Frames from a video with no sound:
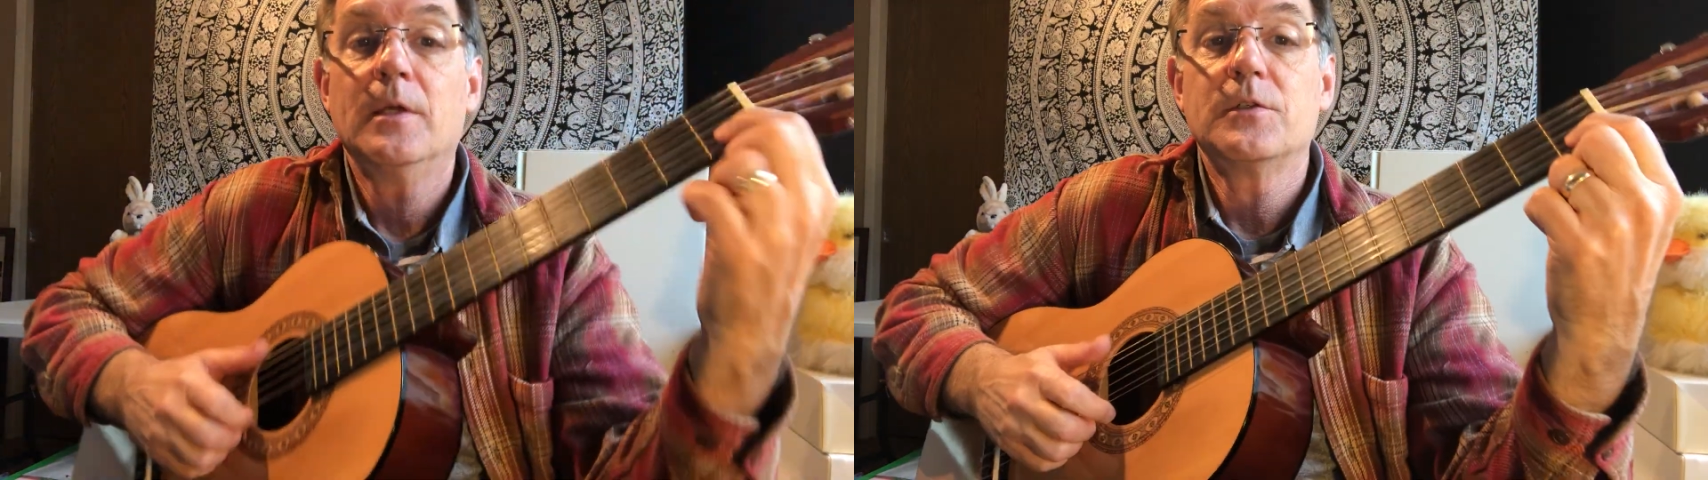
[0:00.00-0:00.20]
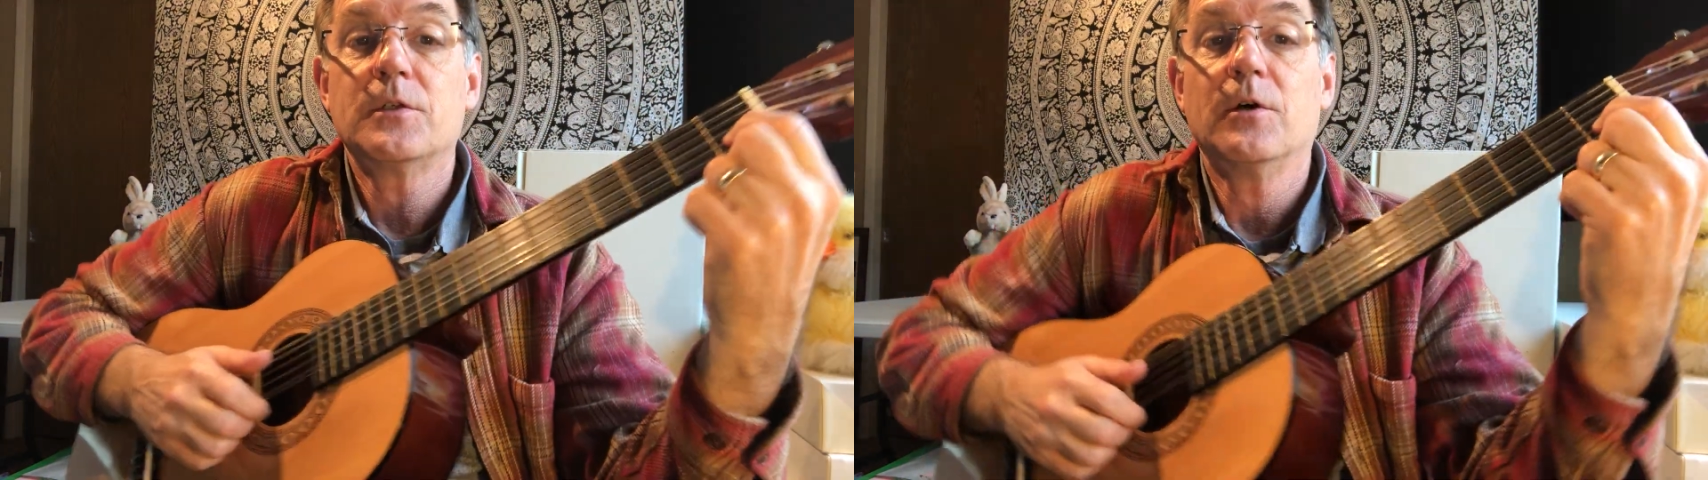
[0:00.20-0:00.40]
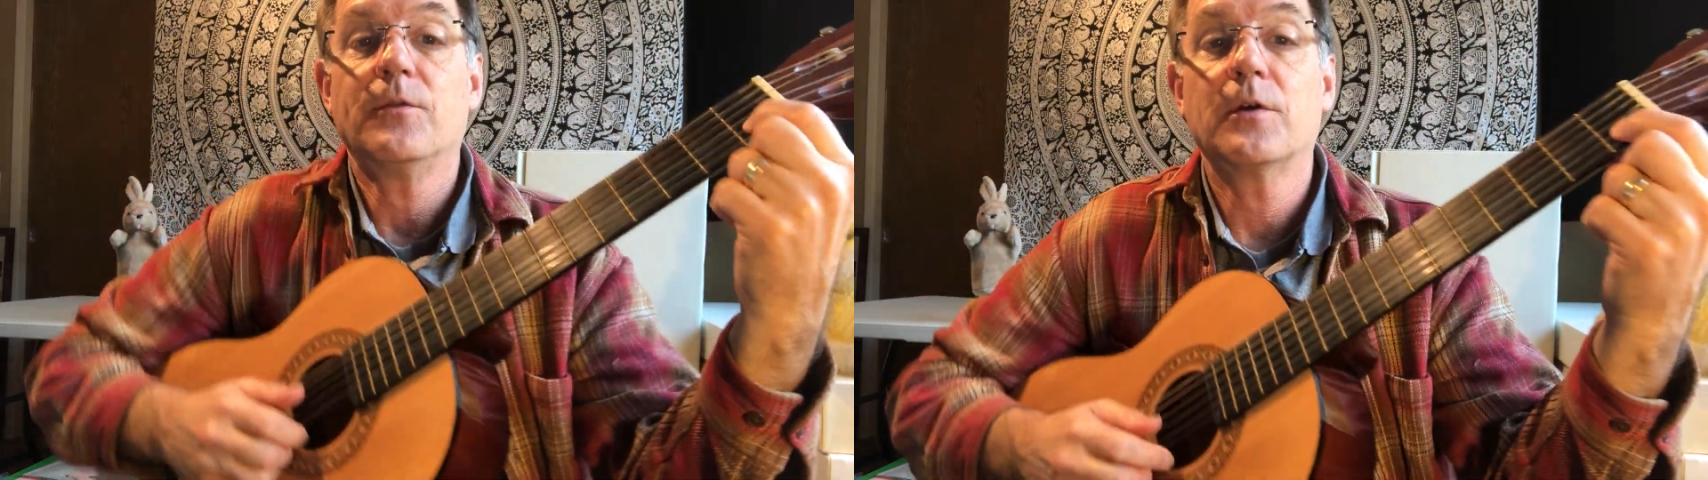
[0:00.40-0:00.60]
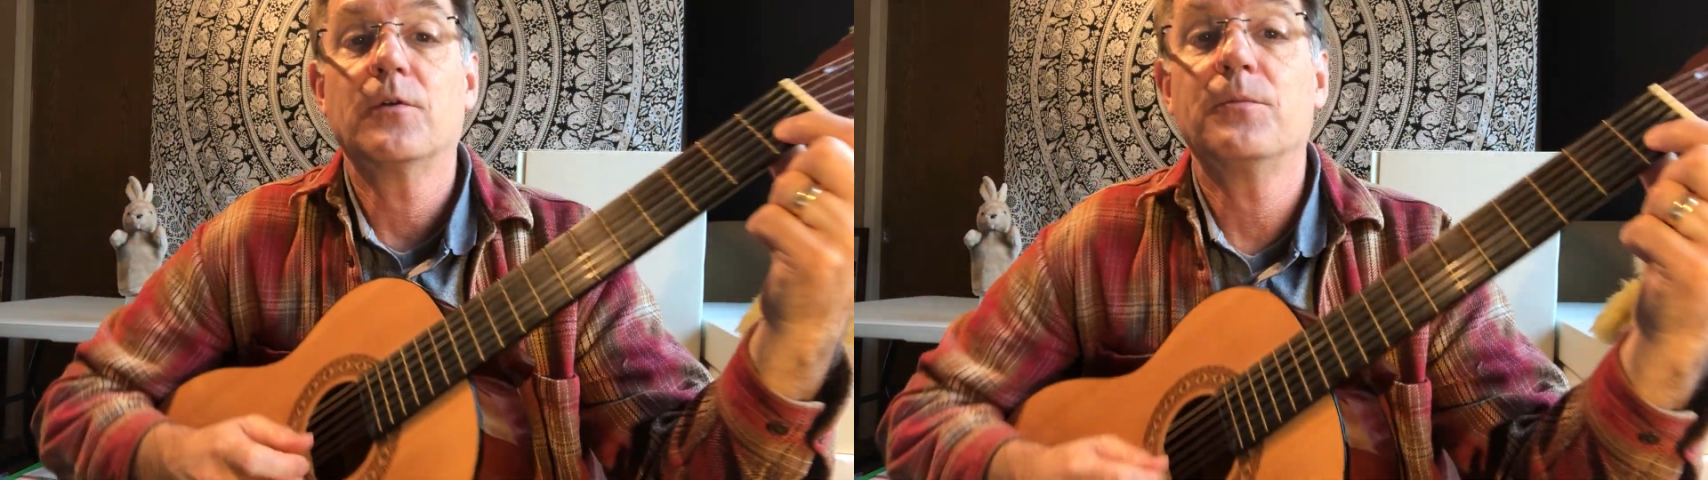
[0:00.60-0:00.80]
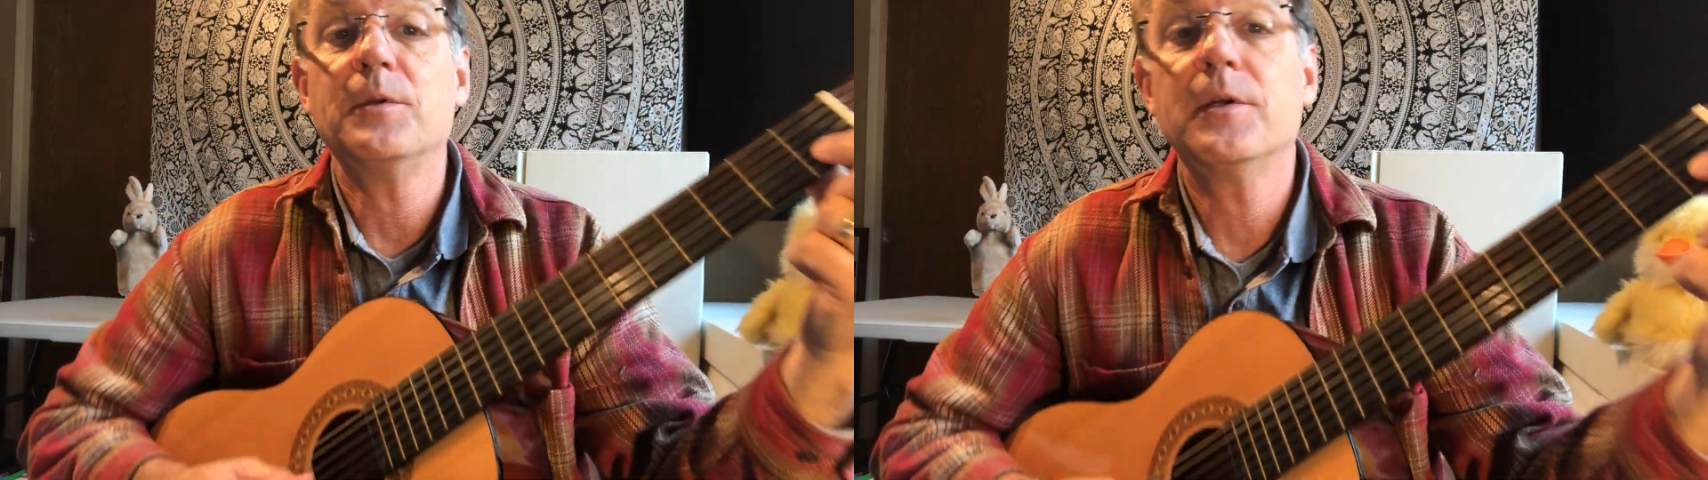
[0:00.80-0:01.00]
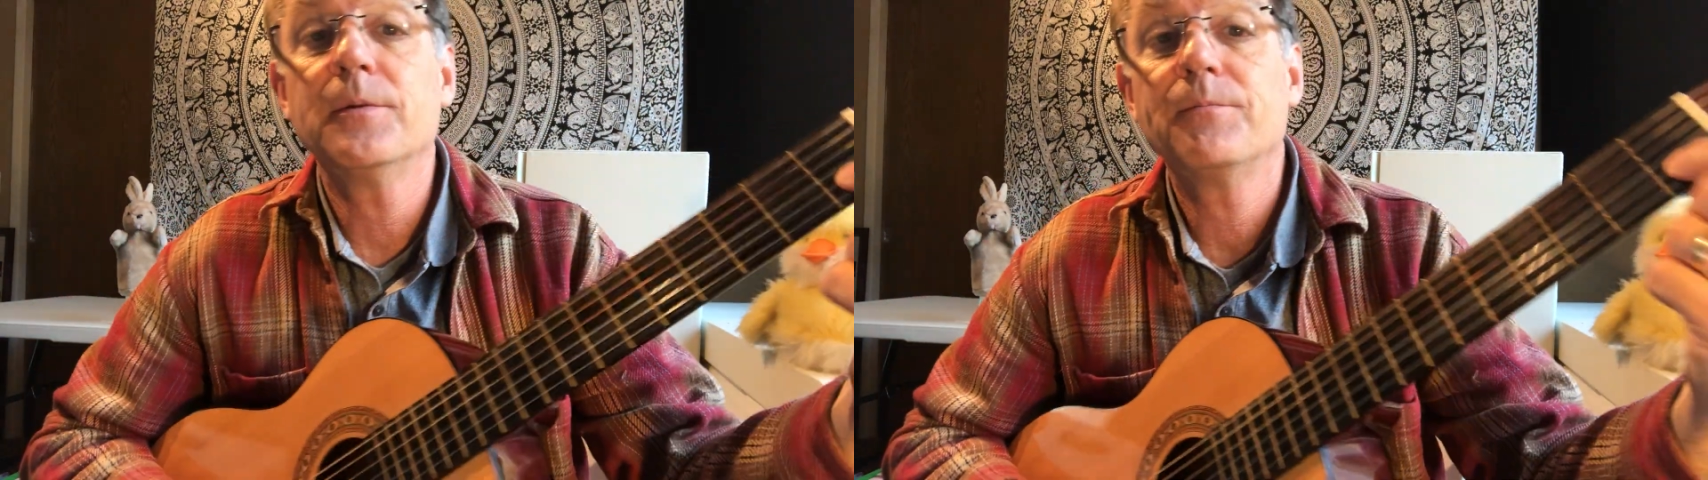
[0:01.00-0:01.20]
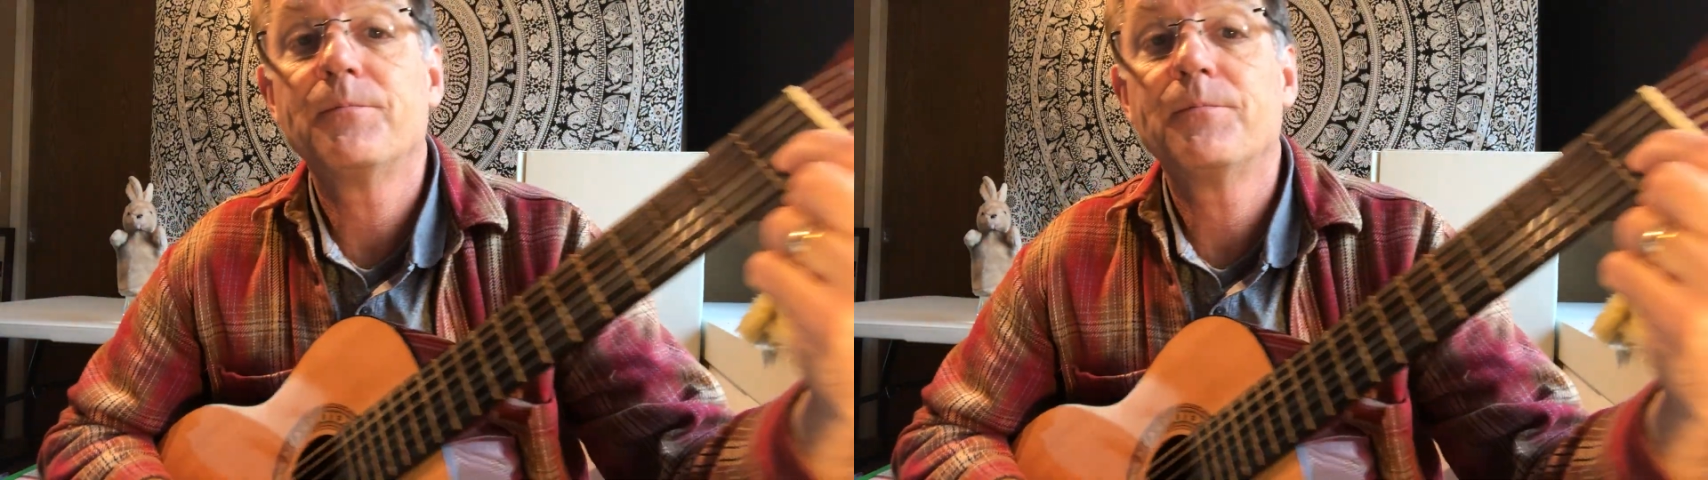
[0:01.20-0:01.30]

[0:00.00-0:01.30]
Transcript: So if I go from here,